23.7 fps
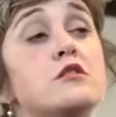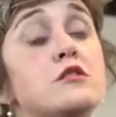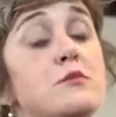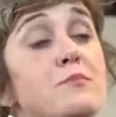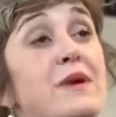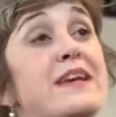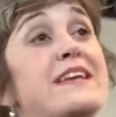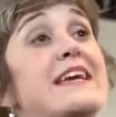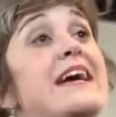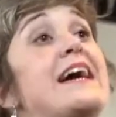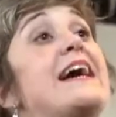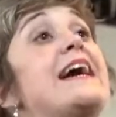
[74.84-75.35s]
to
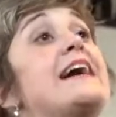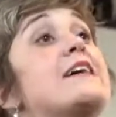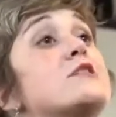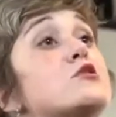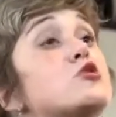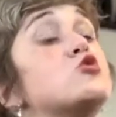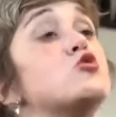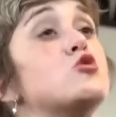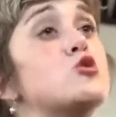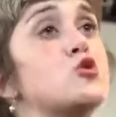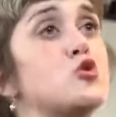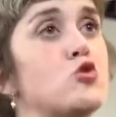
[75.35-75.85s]
make it
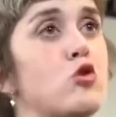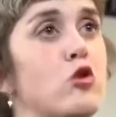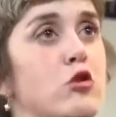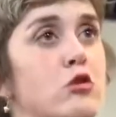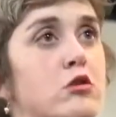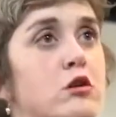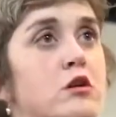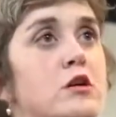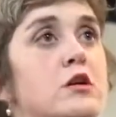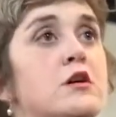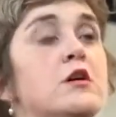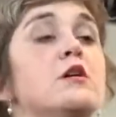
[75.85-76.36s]
extra strong.
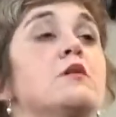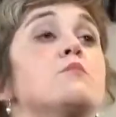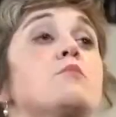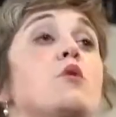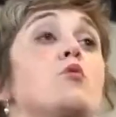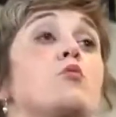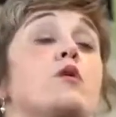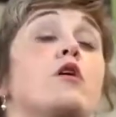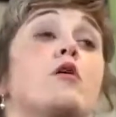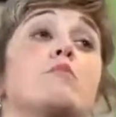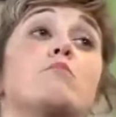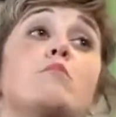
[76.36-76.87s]

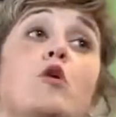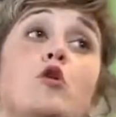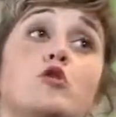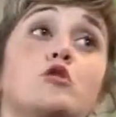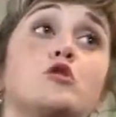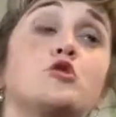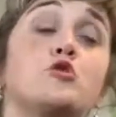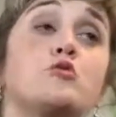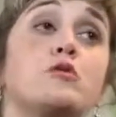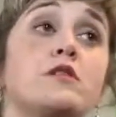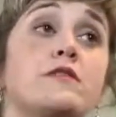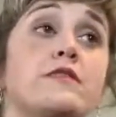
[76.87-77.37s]
But we are
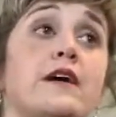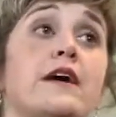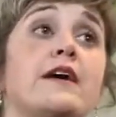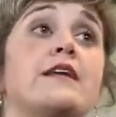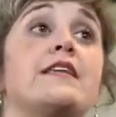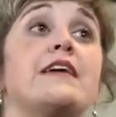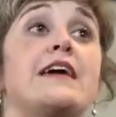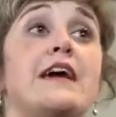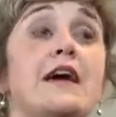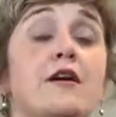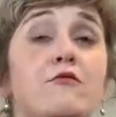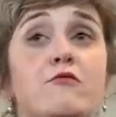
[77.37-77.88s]
monitoring that
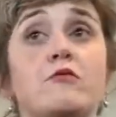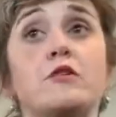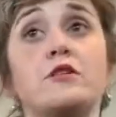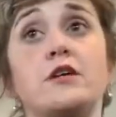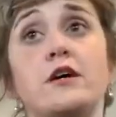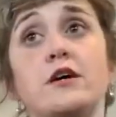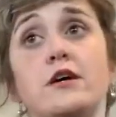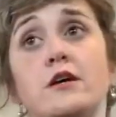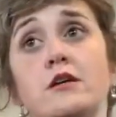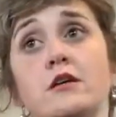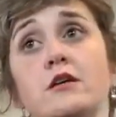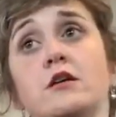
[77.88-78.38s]
every
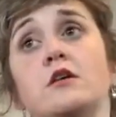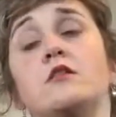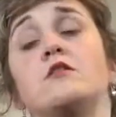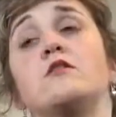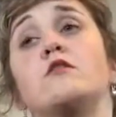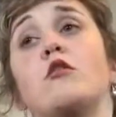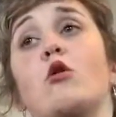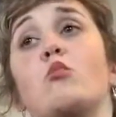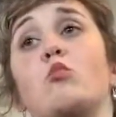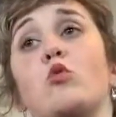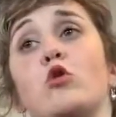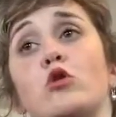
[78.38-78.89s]
day.
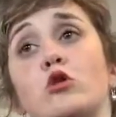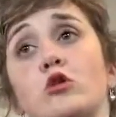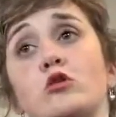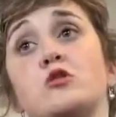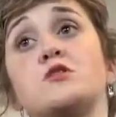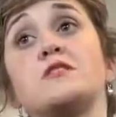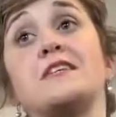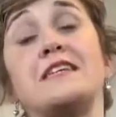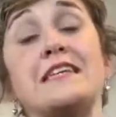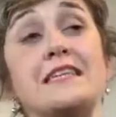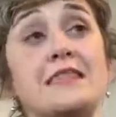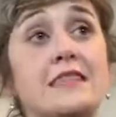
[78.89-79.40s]
There are
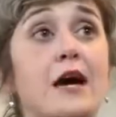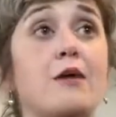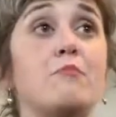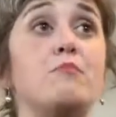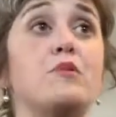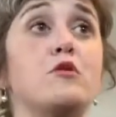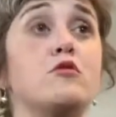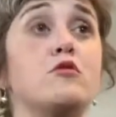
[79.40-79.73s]
workers in that